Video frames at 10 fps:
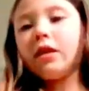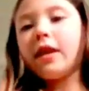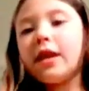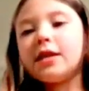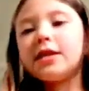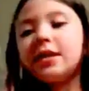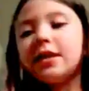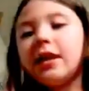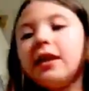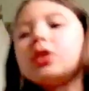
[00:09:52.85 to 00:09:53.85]

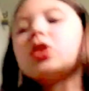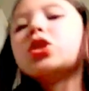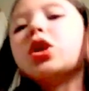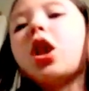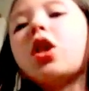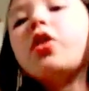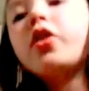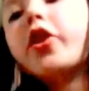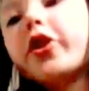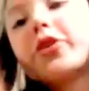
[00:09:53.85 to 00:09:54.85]
This
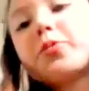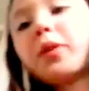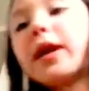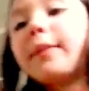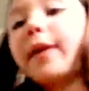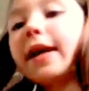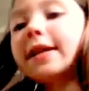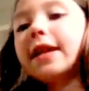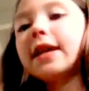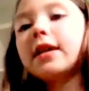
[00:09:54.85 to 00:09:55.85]
looks really
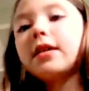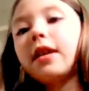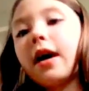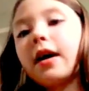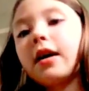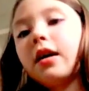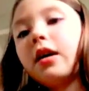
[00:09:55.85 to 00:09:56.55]
basic, okay?